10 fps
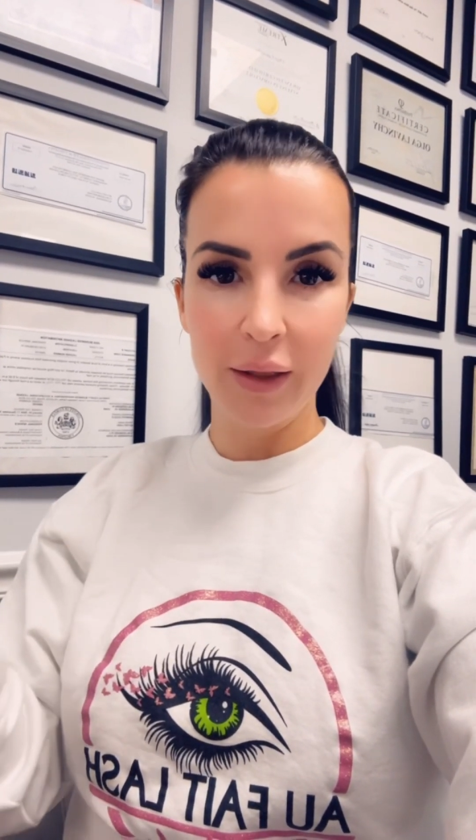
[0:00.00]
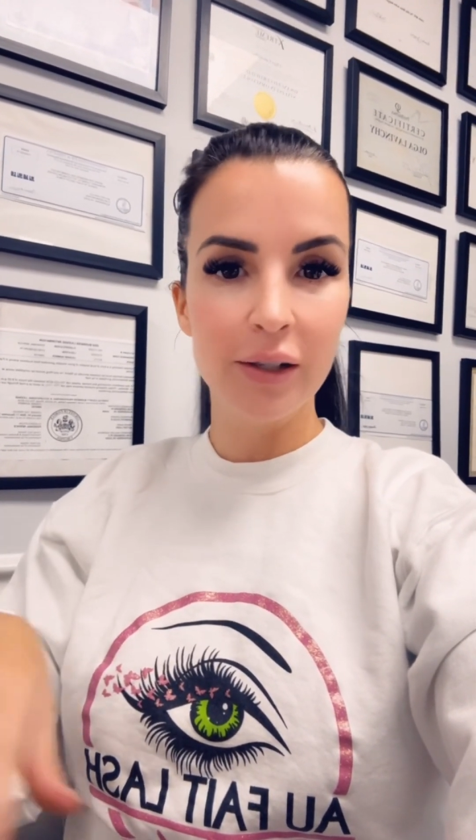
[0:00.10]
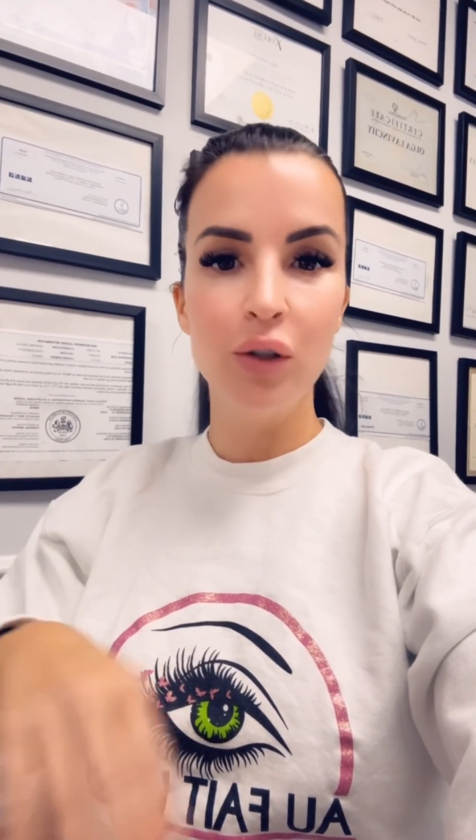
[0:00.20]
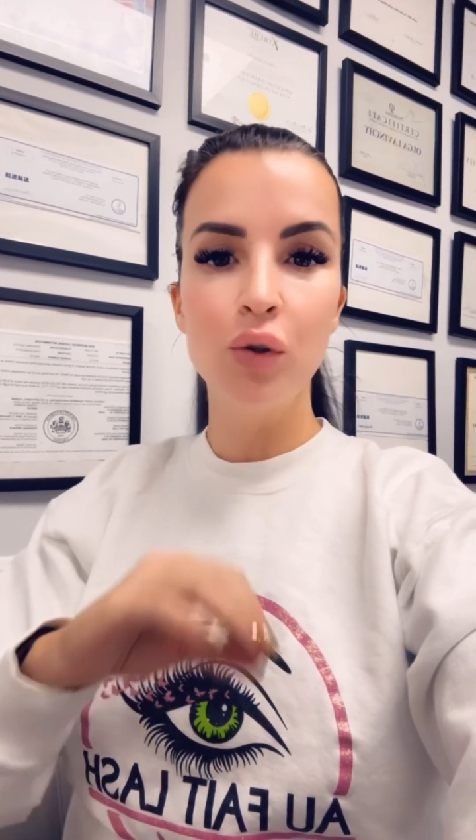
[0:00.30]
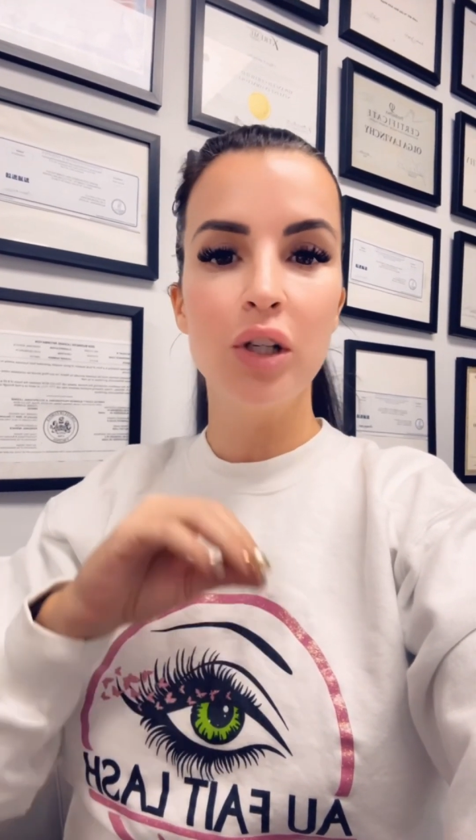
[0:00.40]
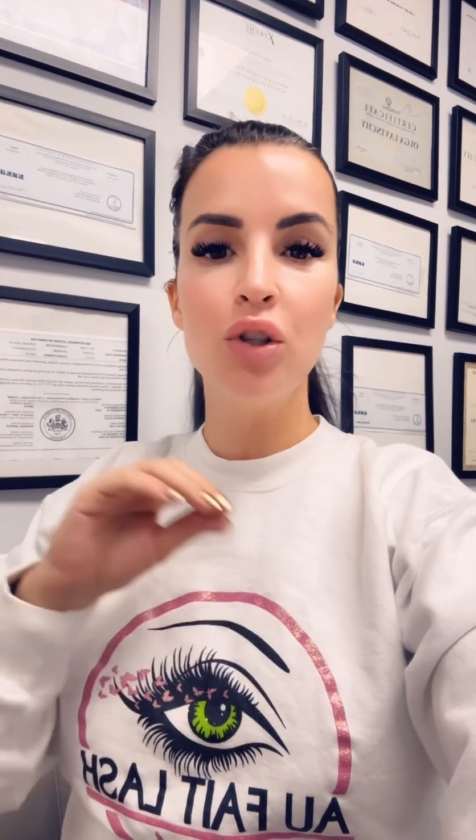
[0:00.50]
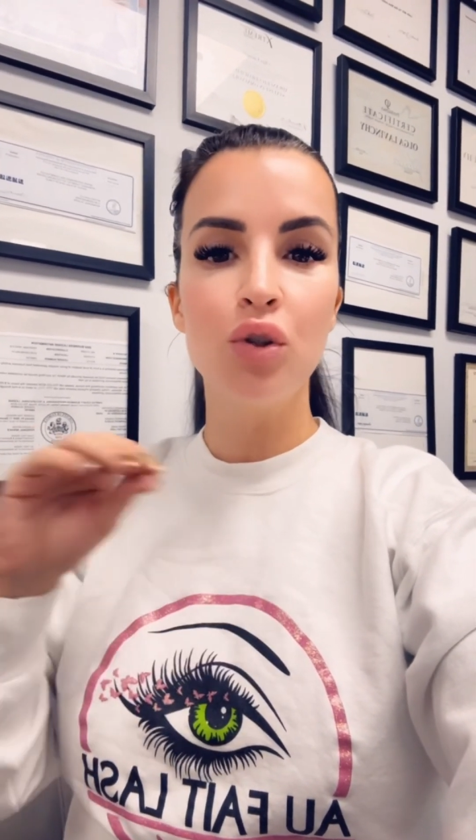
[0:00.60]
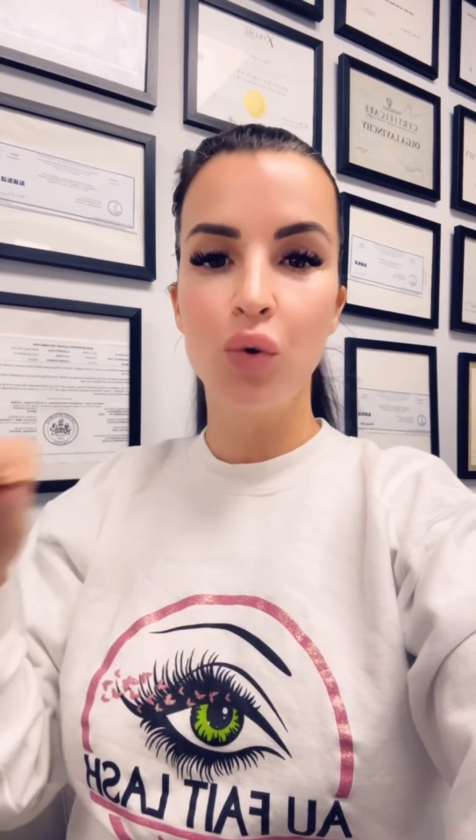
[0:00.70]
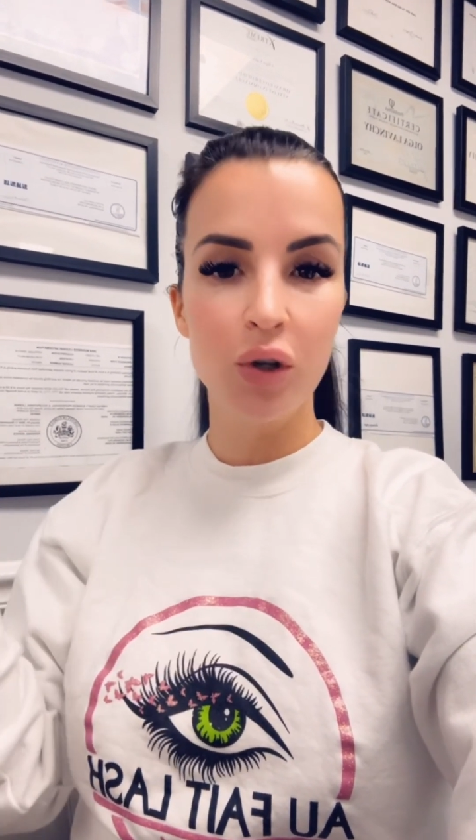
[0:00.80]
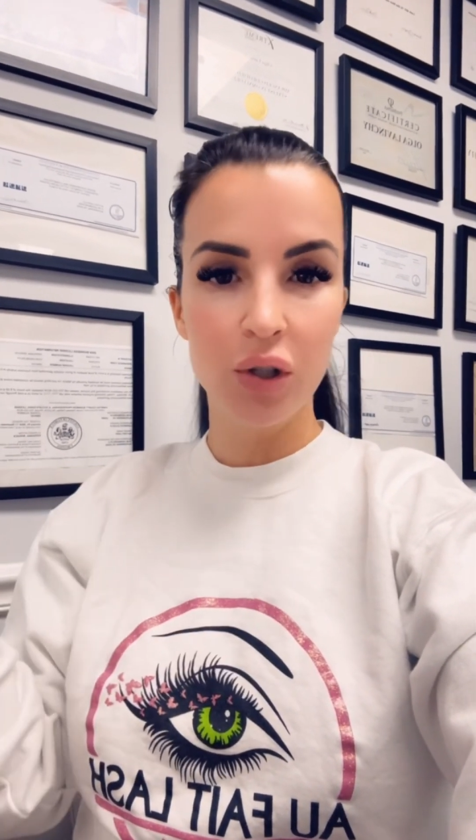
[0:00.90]
there's no such
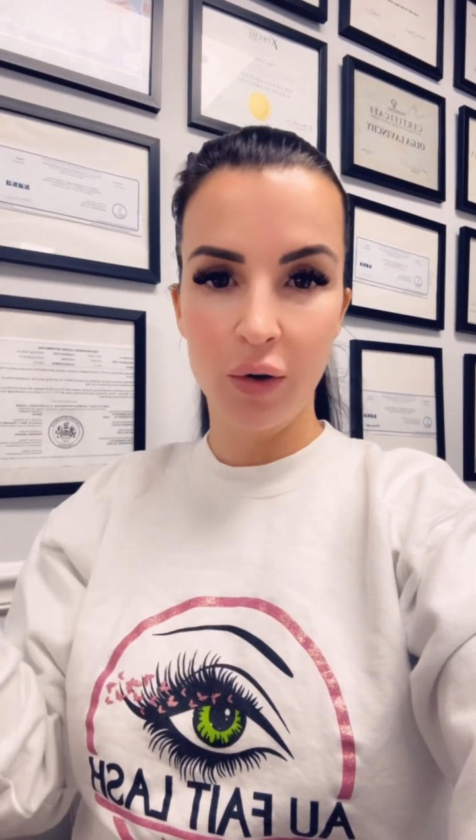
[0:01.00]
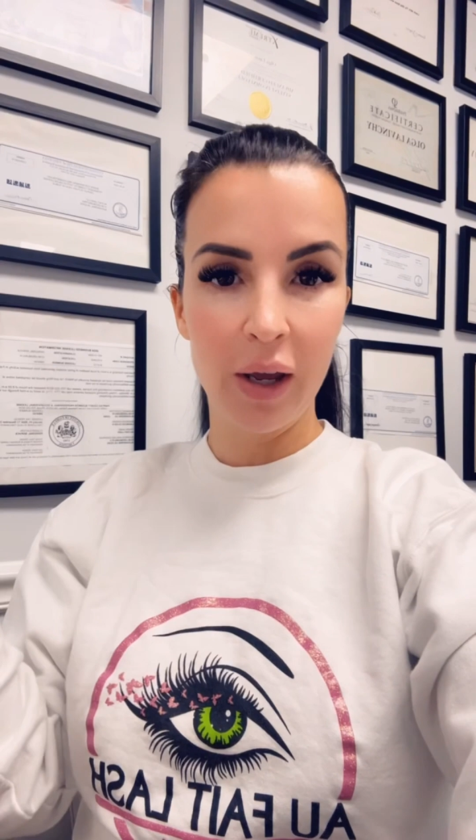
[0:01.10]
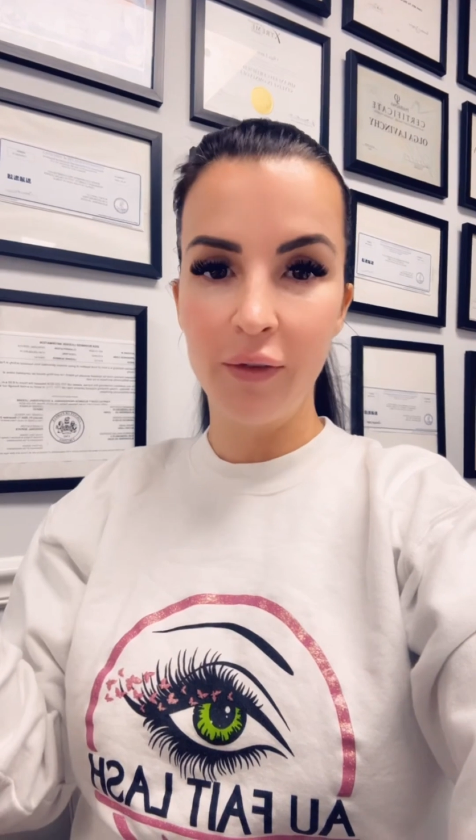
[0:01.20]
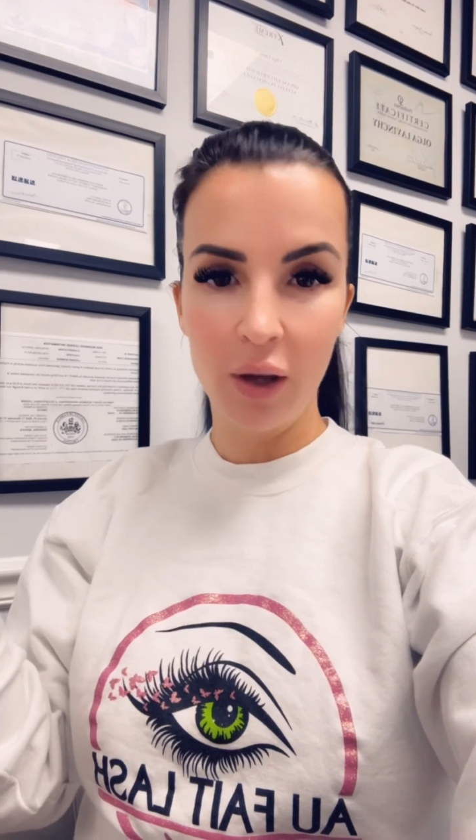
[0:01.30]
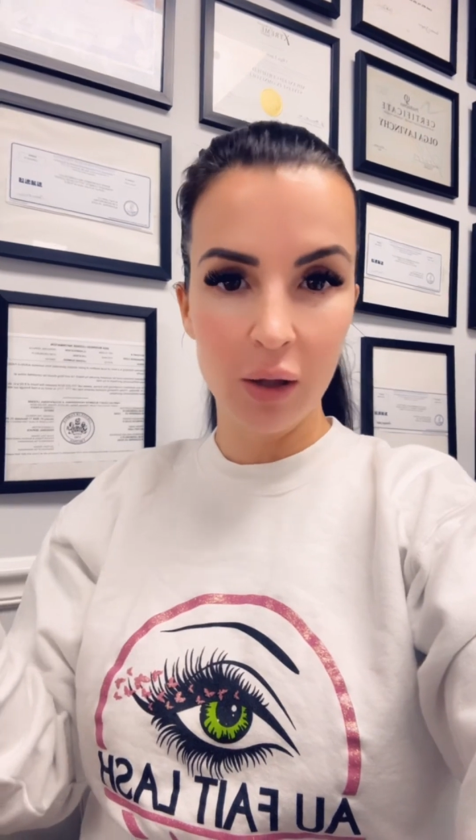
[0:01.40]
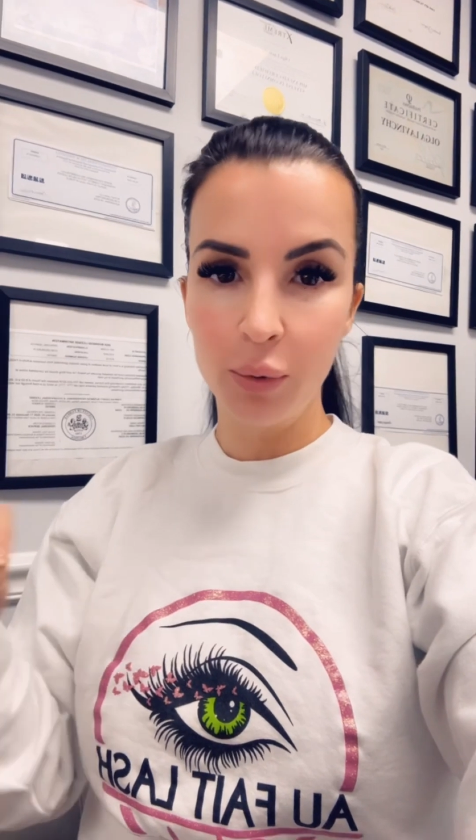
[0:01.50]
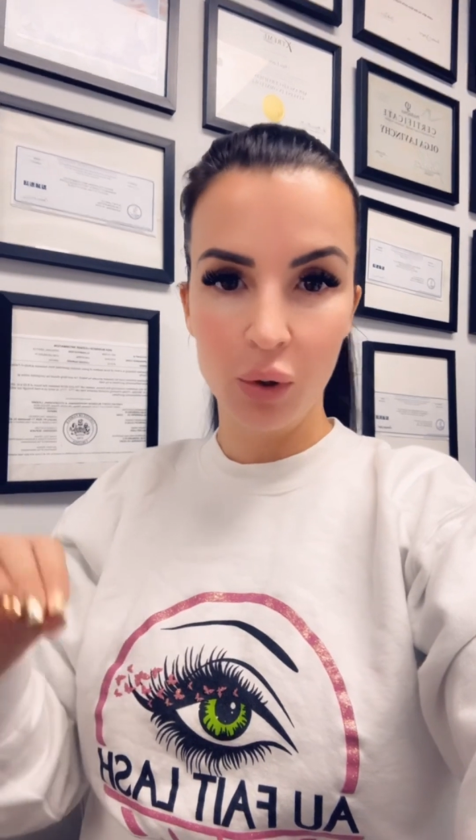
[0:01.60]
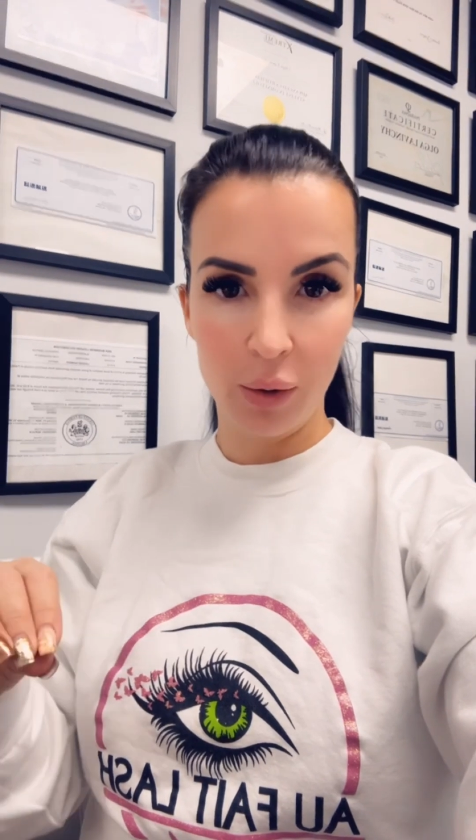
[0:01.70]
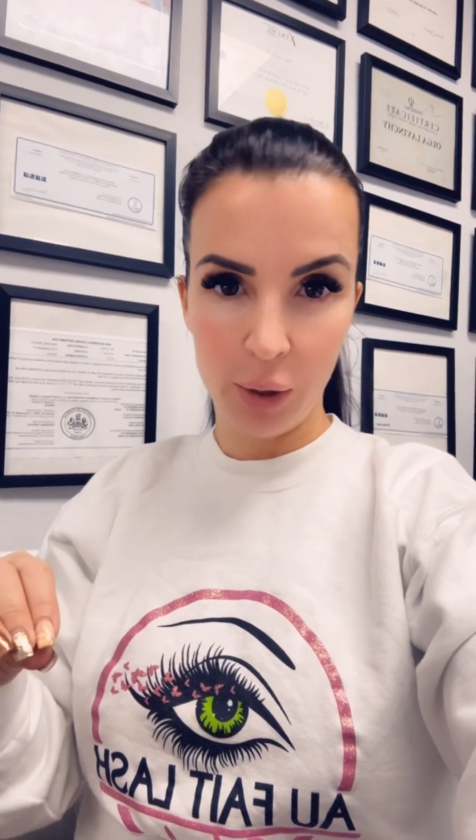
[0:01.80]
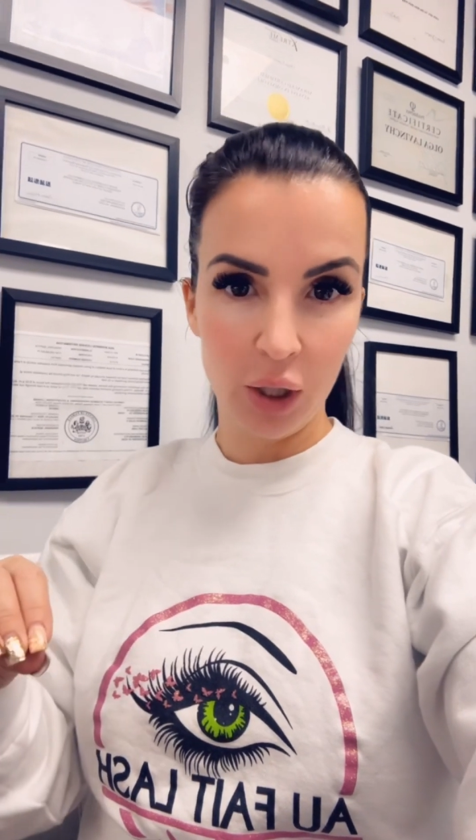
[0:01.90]
sorcery available
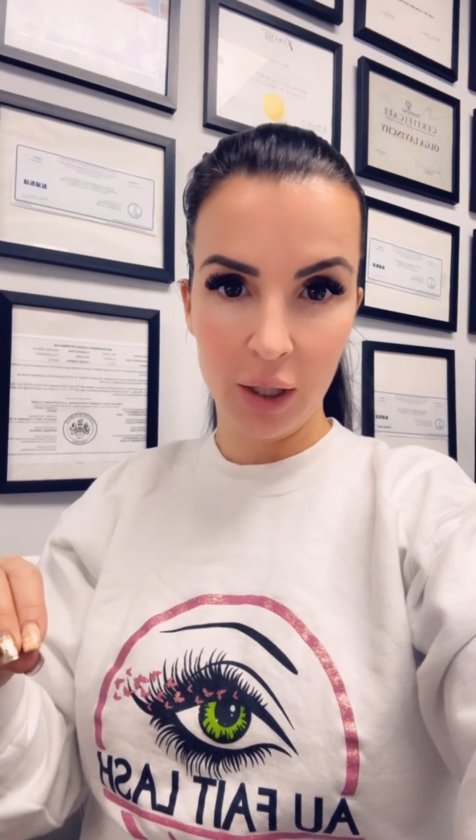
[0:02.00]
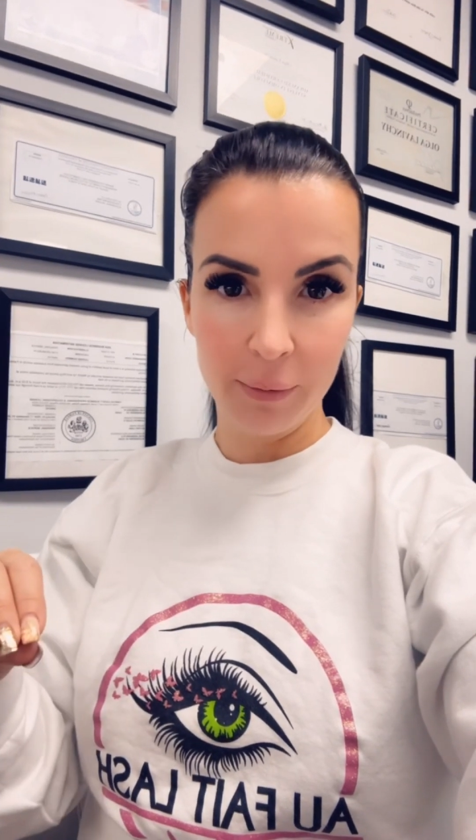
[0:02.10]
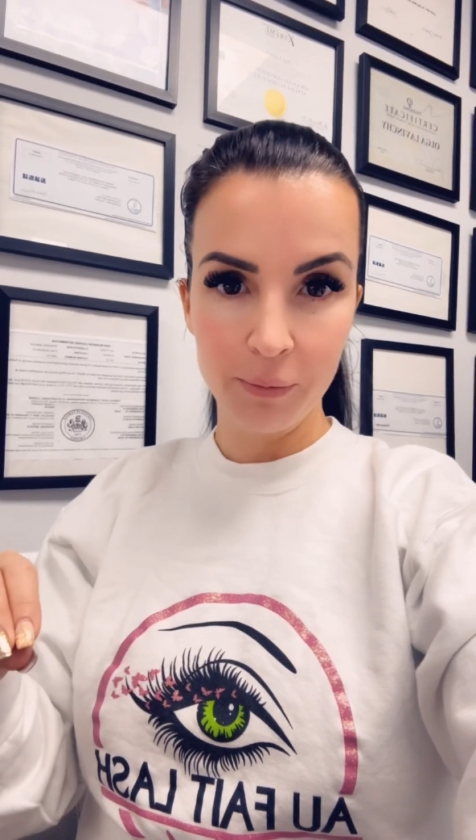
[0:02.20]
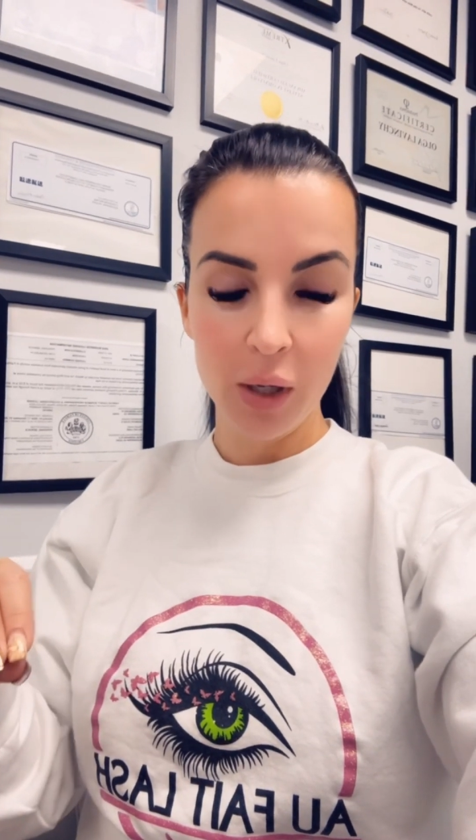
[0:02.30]
on the market.